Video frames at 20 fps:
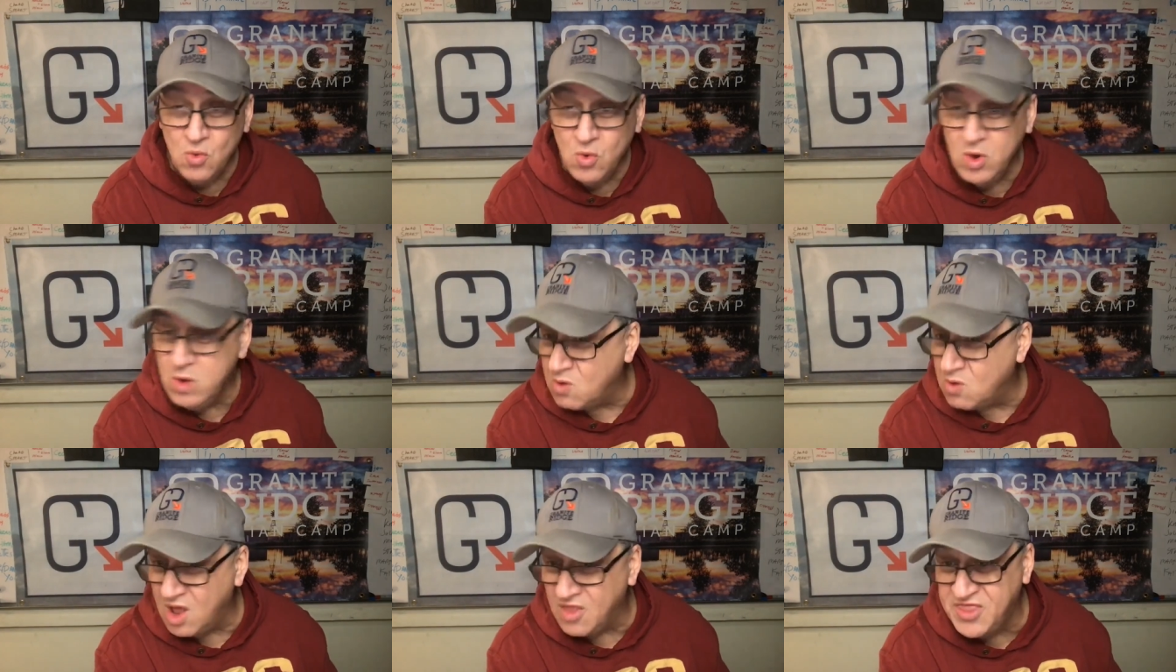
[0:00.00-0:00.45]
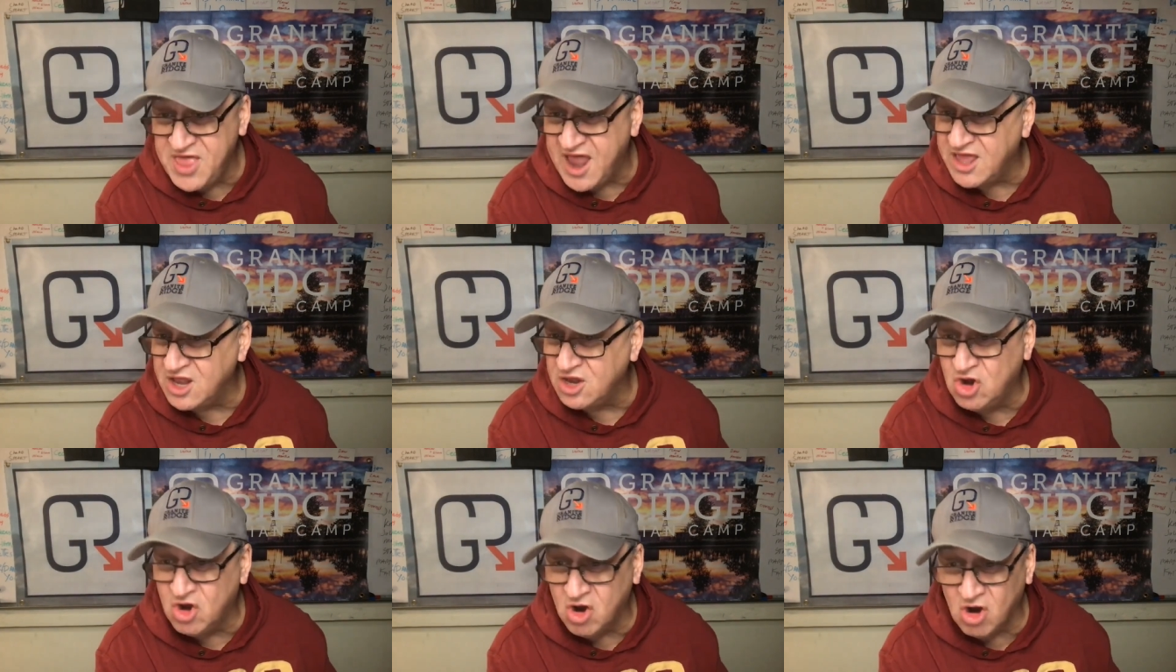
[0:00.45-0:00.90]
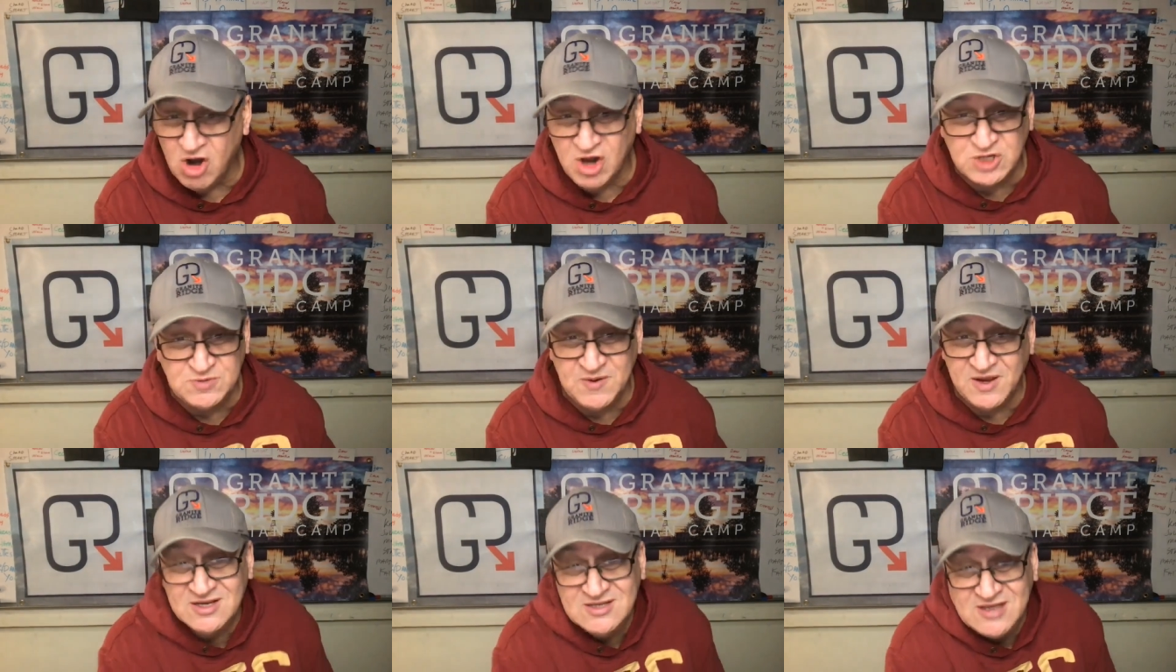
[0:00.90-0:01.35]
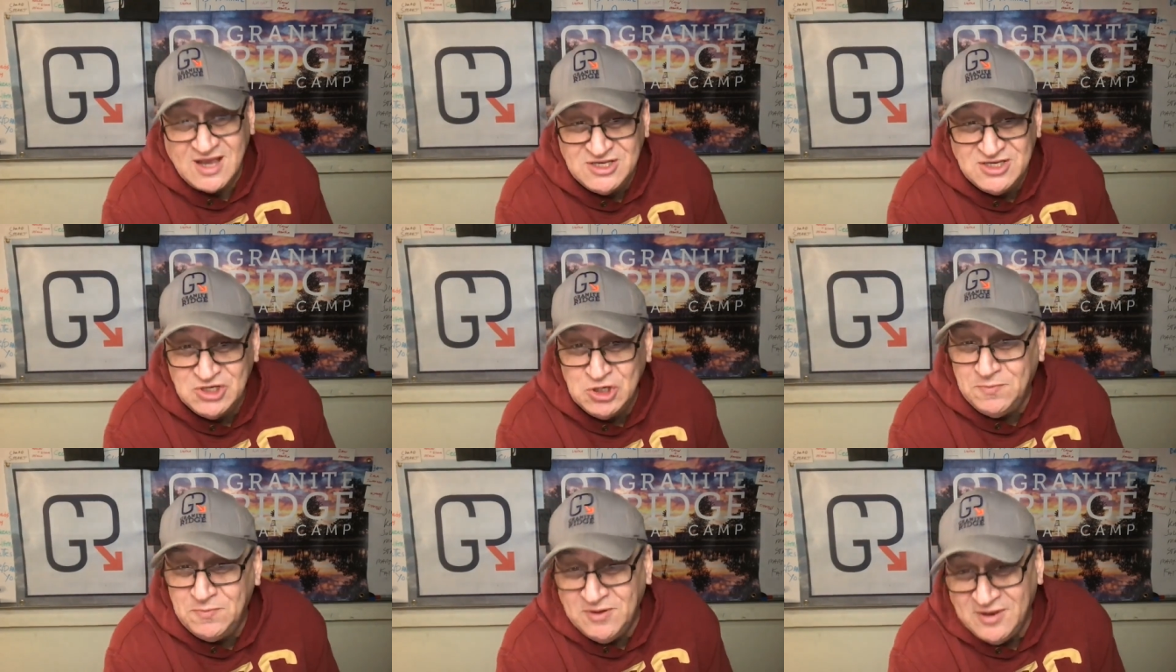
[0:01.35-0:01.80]
We want that encouraged because I
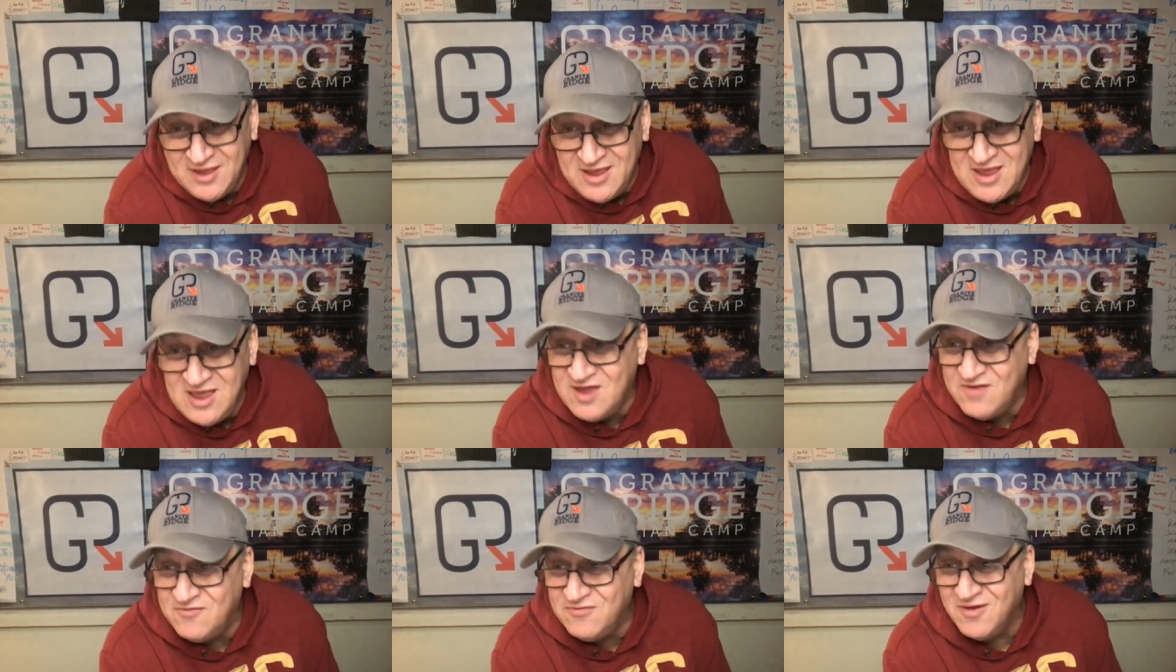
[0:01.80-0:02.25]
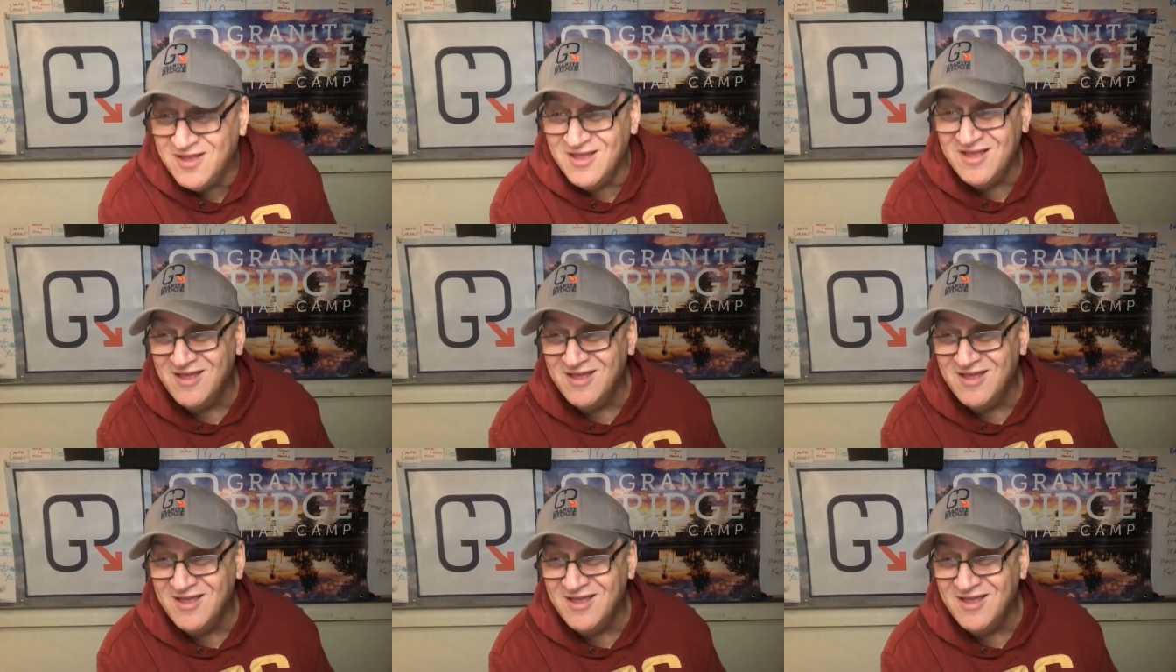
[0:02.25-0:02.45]
do believe